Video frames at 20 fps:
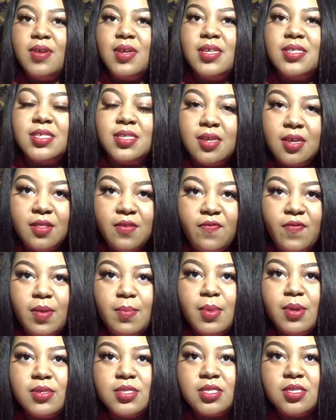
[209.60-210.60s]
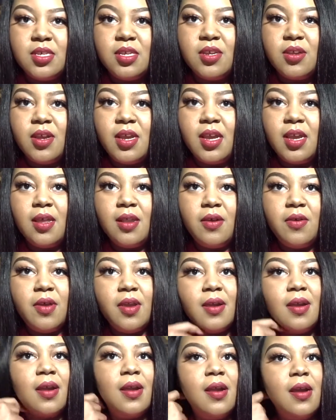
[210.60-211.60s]
there's another female sneakerhead on
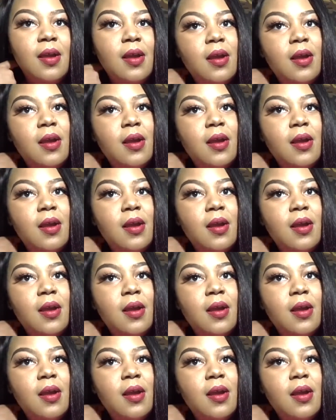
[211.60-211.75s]
here.